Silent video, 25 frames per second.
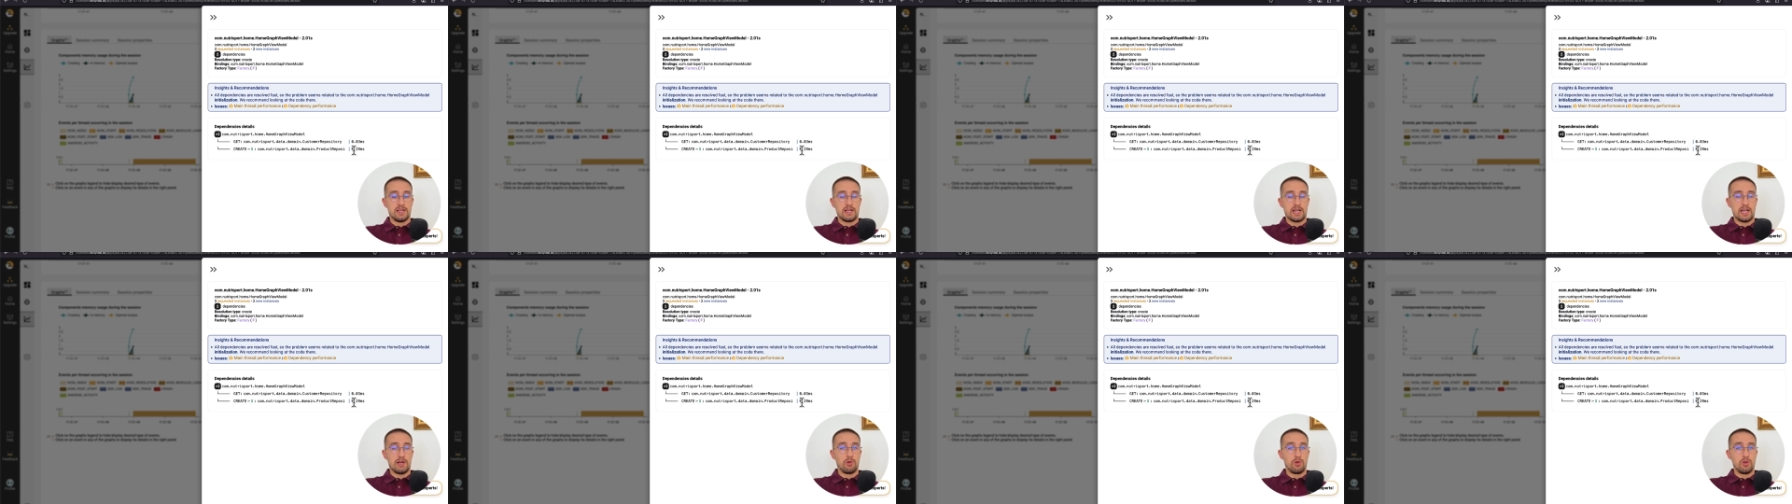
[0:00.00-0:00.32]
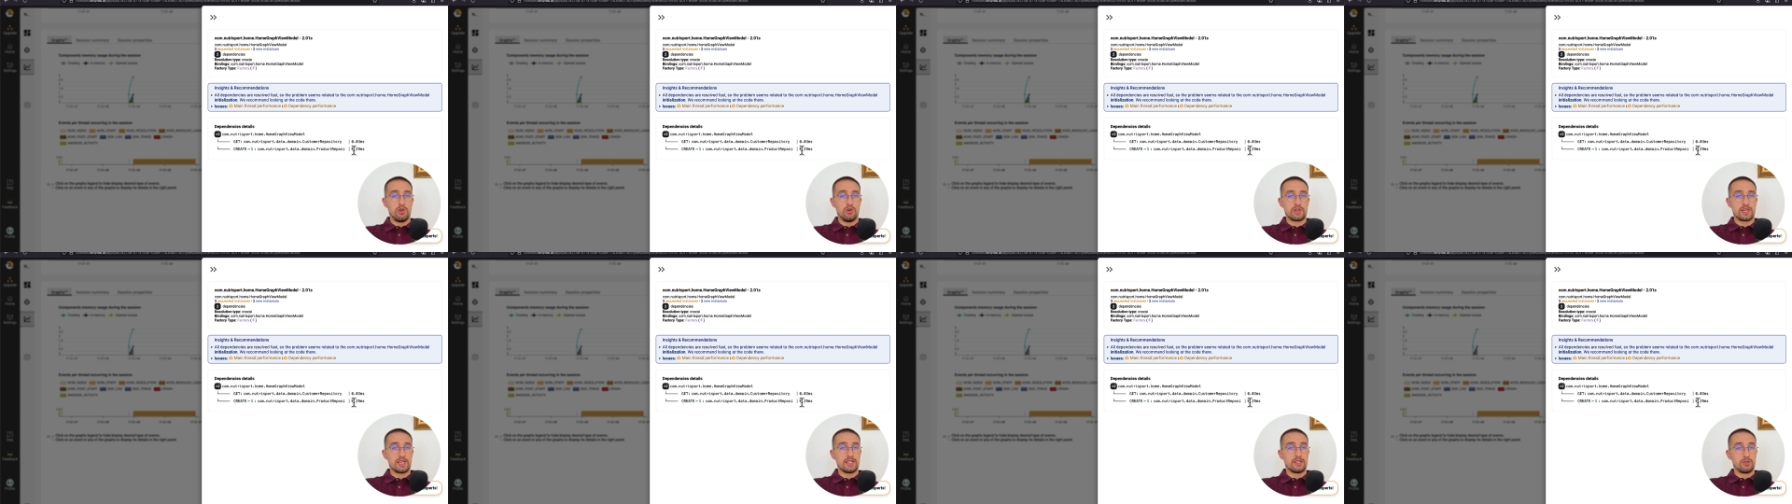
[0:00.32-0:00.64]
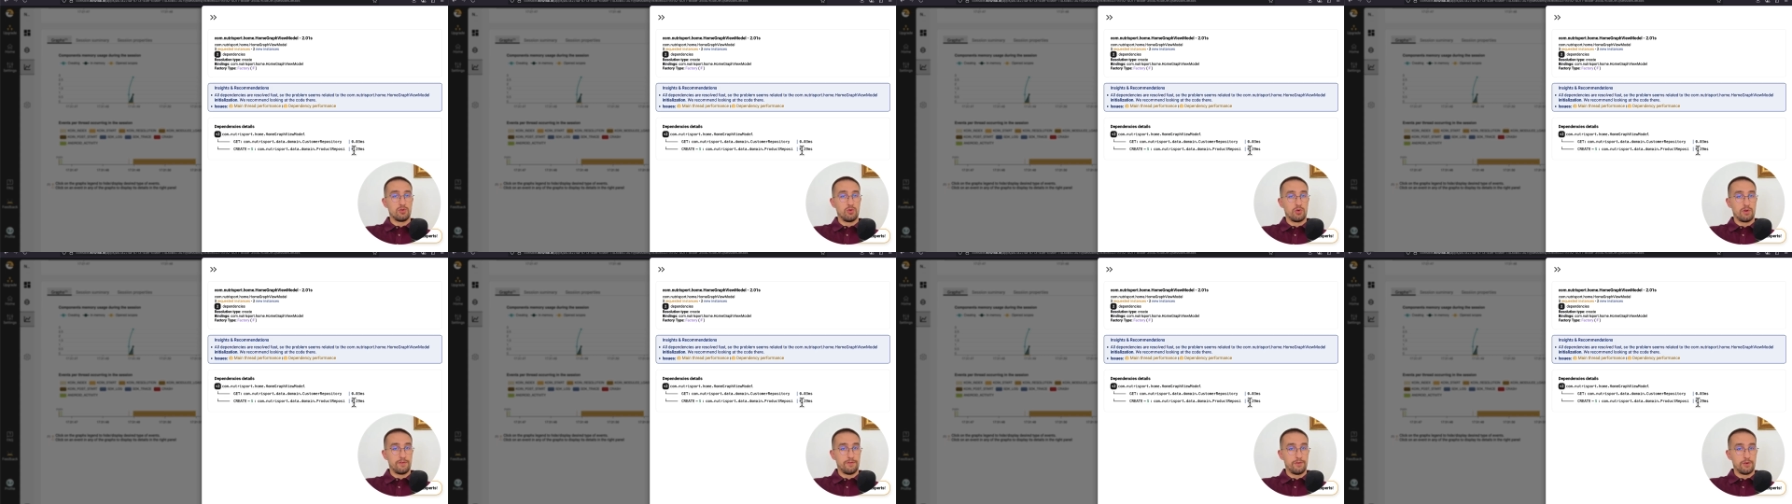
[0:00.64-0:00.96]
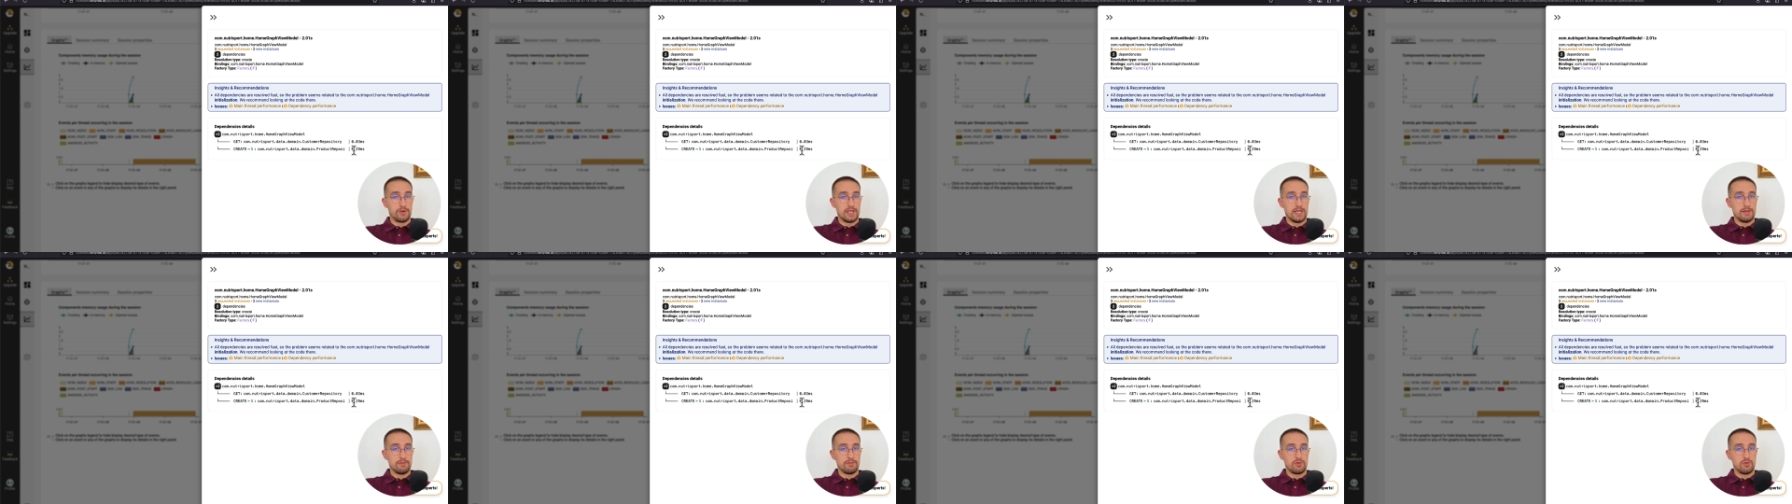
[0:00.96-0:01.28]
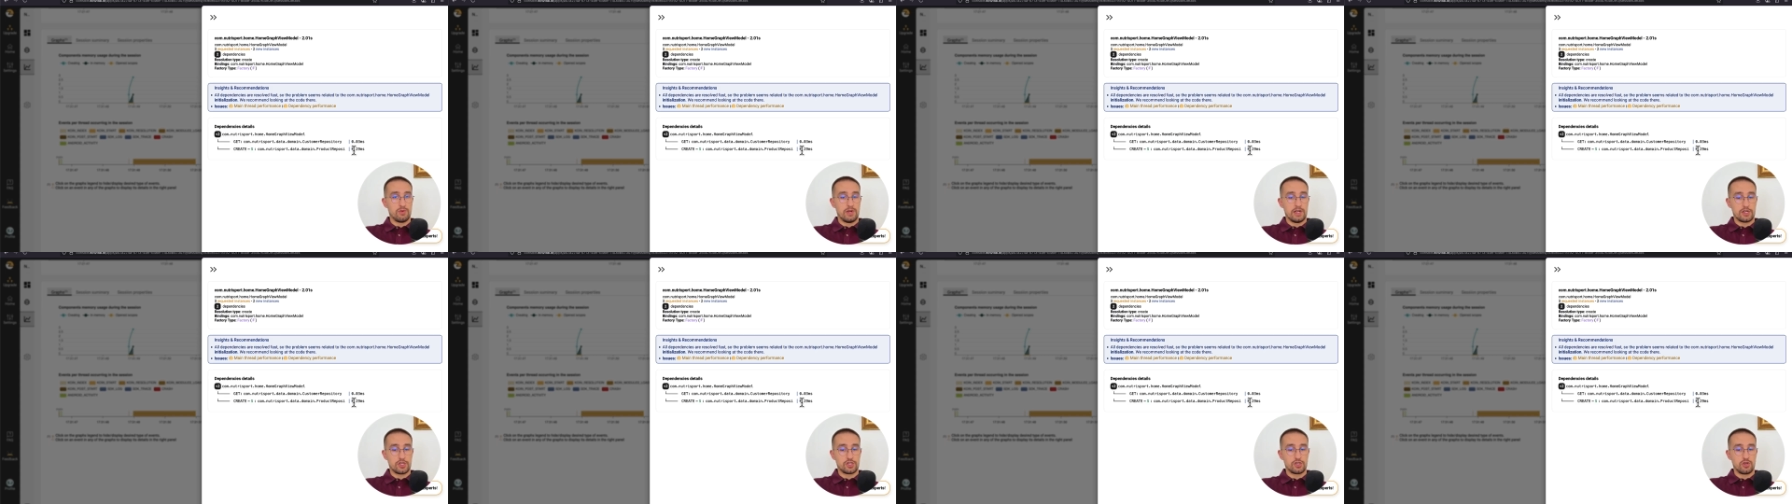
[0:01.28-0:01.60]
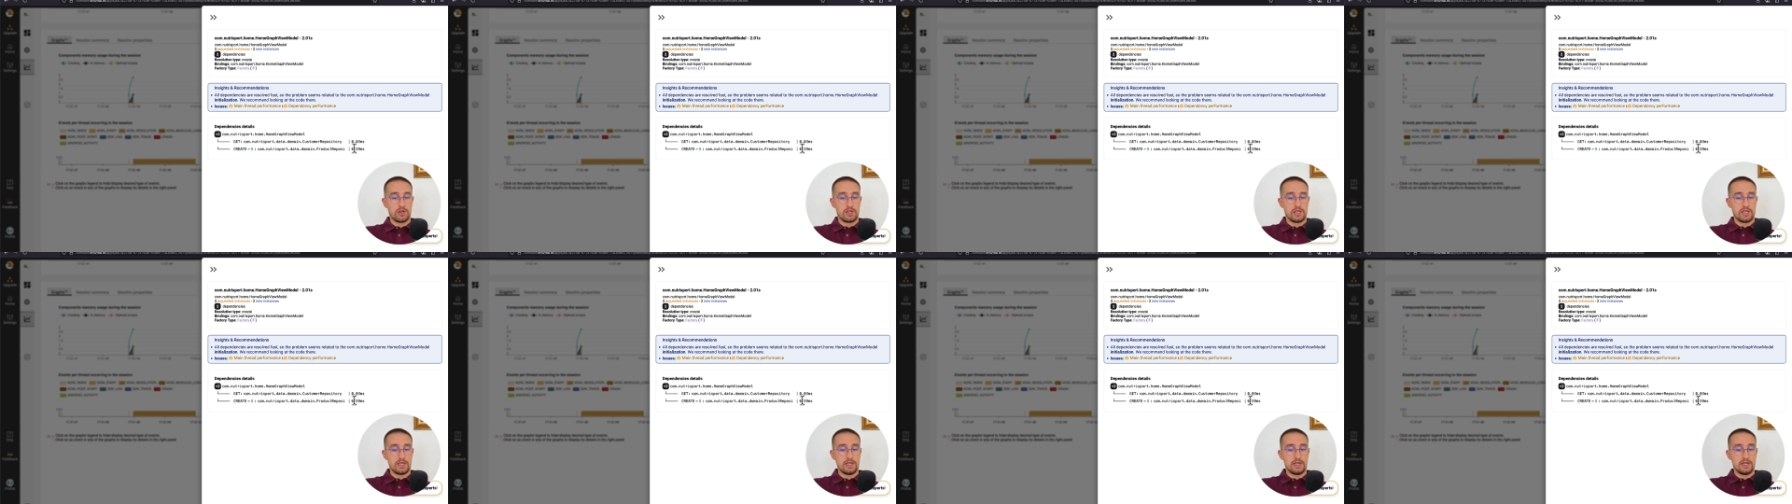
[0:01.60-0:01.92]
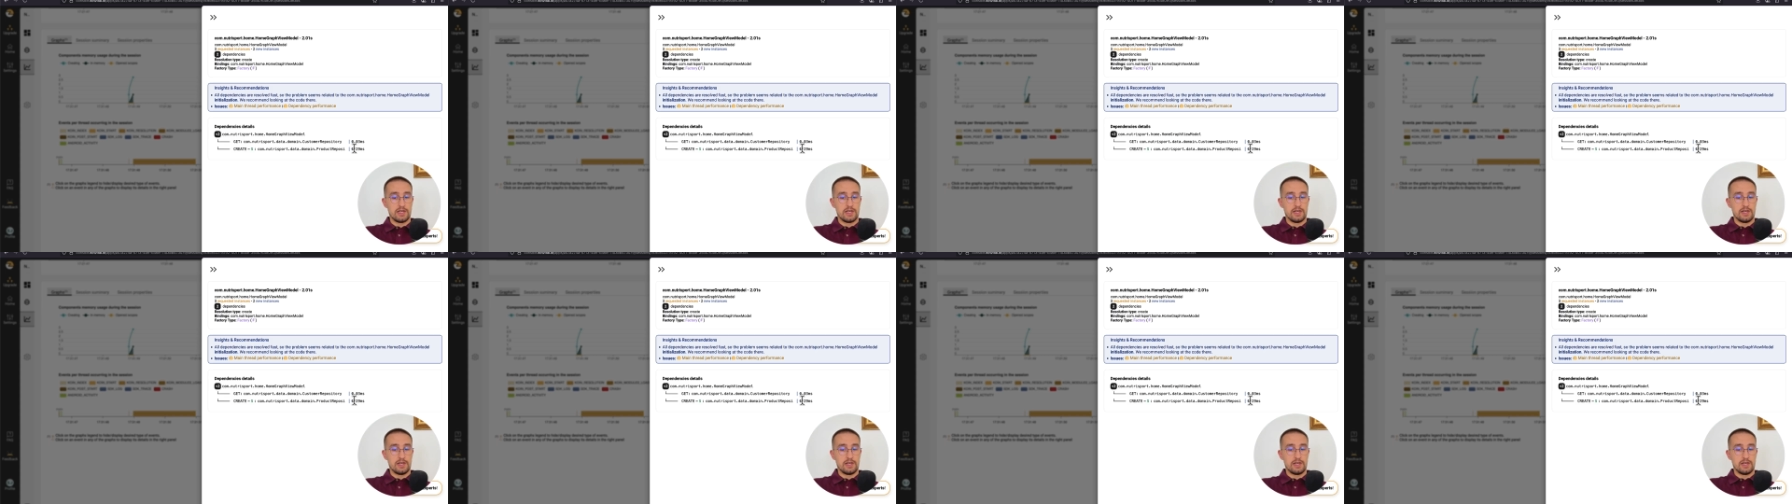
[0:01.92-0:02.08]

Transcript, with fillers: how long it took for them to actually